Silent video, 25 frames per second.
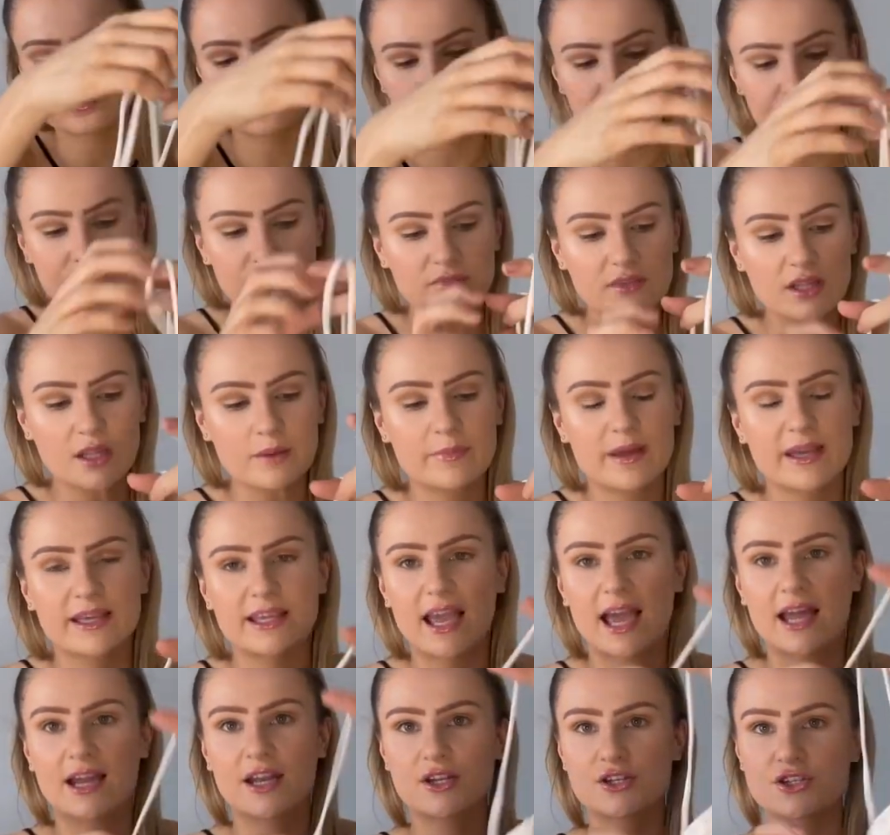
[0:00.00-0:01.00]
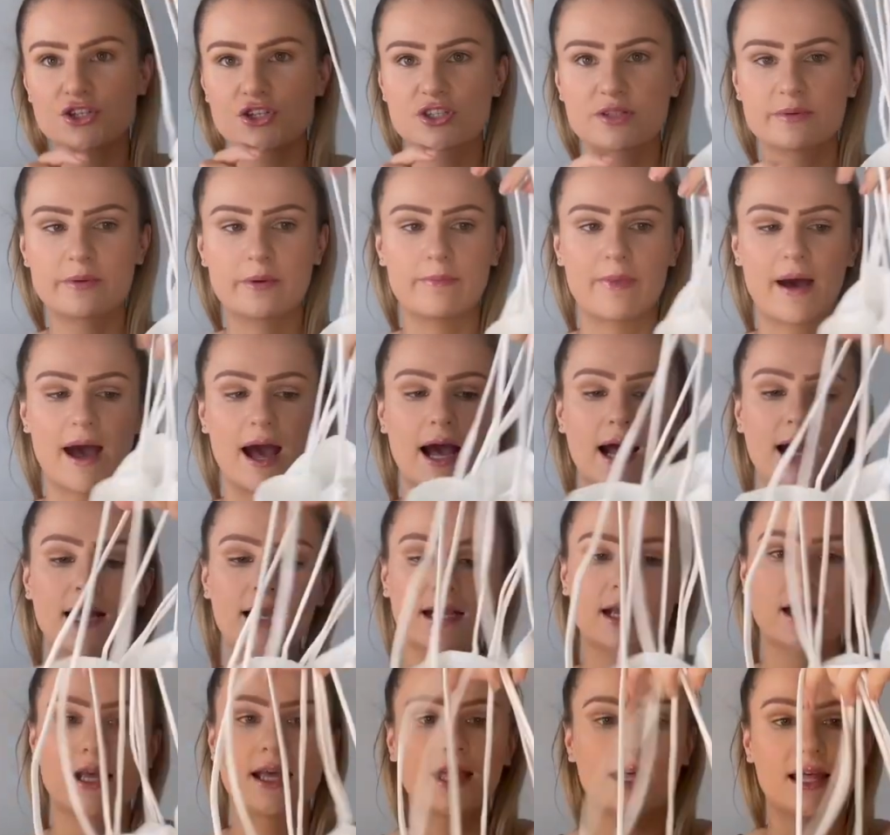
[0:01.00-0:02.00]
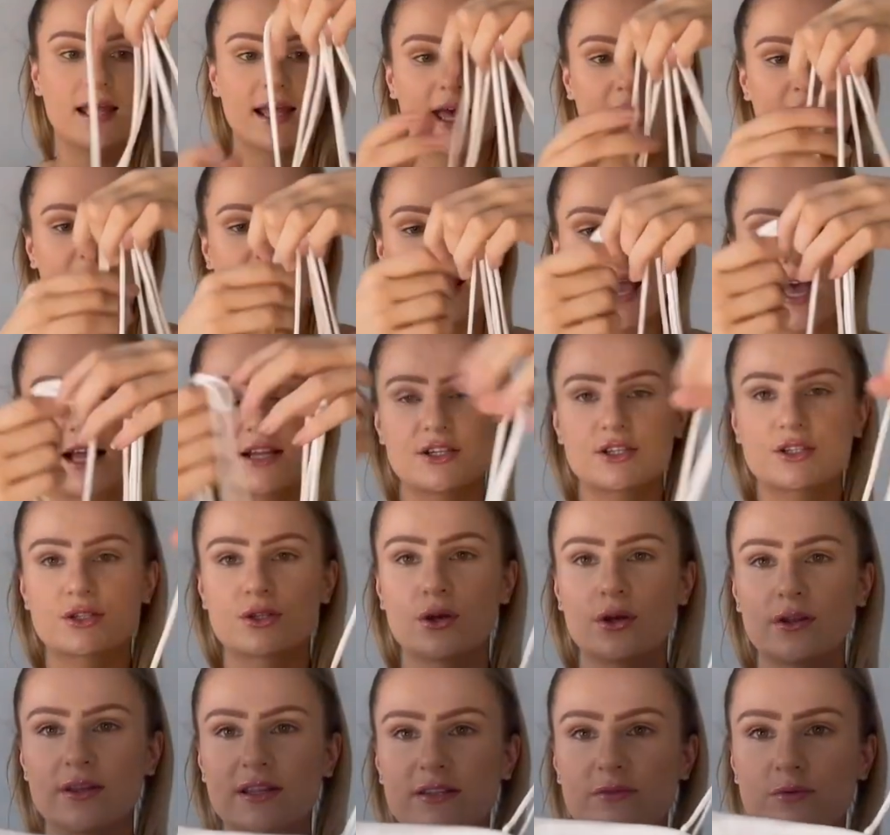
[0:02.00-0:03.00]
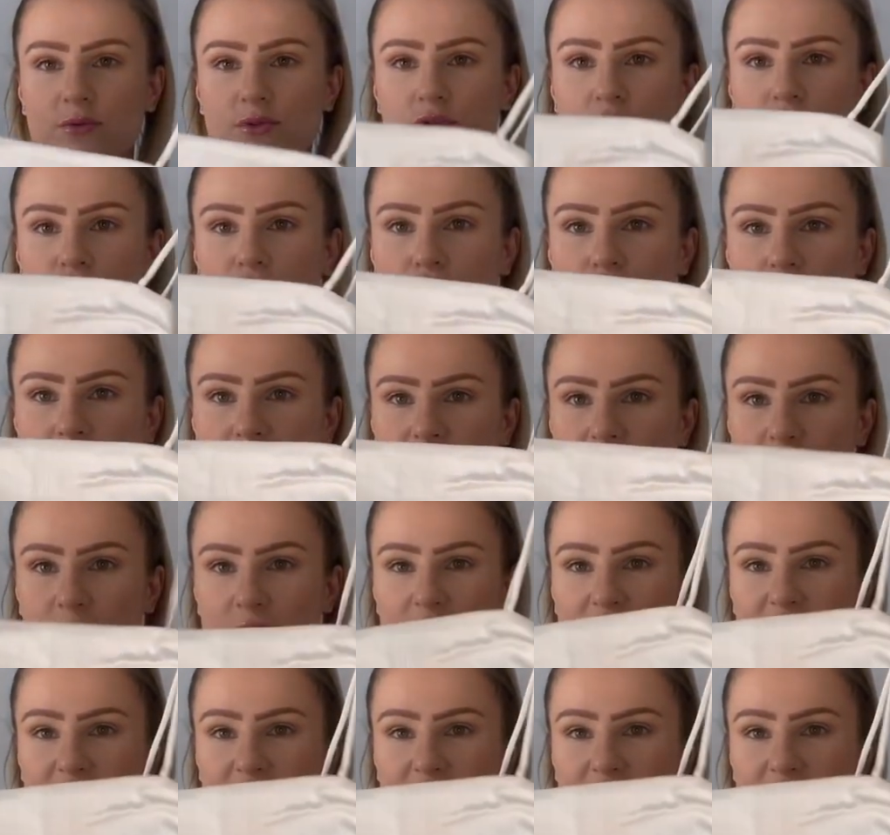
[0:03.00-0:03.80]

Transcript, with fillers: But again, adjustable back. And yeah, I just thought this was really pretty.